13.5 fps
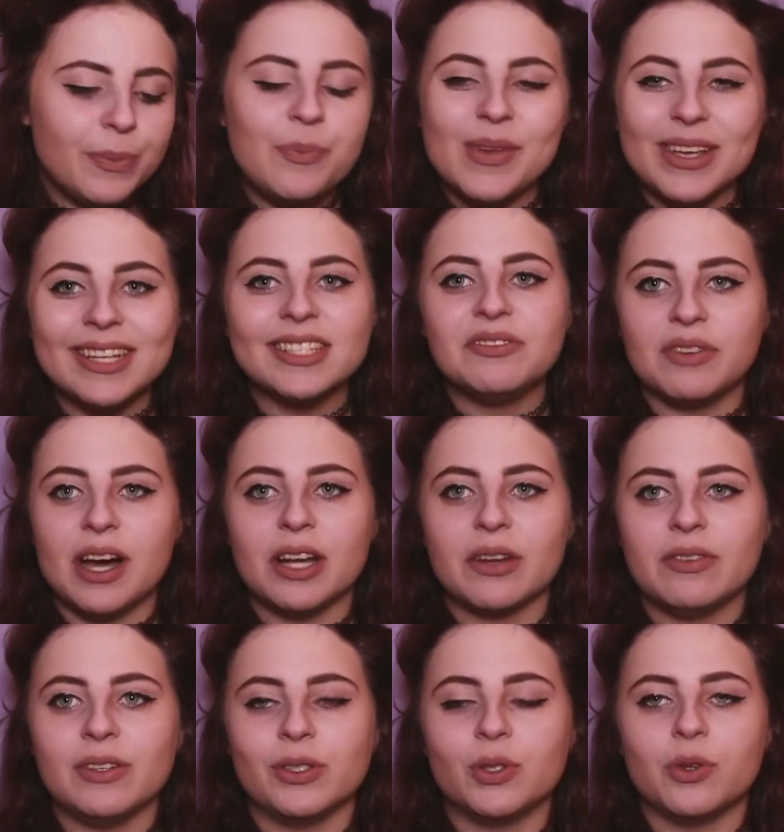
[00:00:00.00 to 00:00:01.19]
biggest fan of
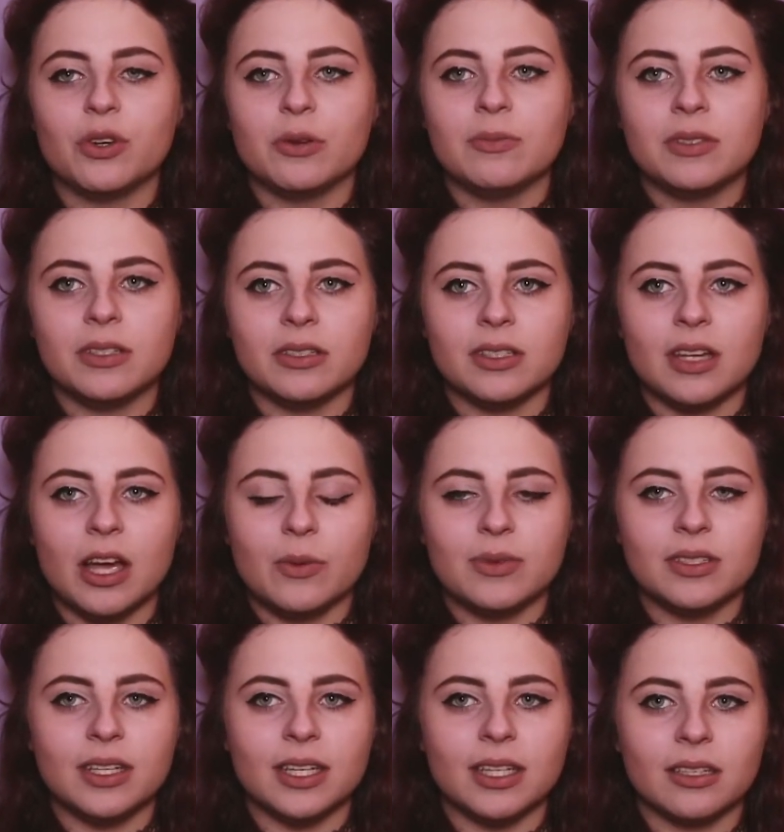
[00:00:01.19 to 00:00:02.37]
Hailstorm since I was
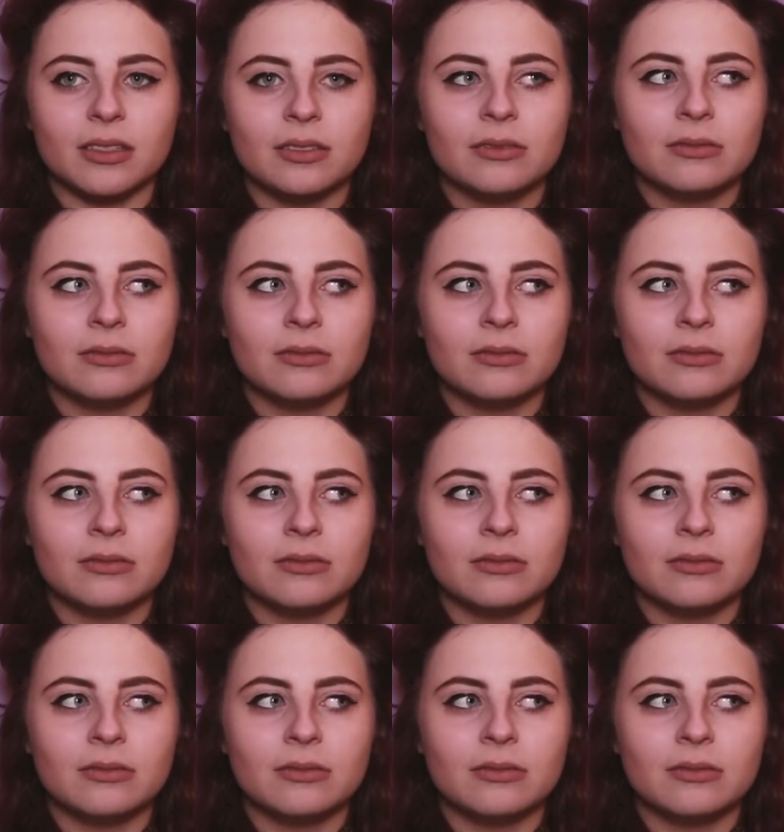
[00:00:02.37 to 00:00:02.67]
like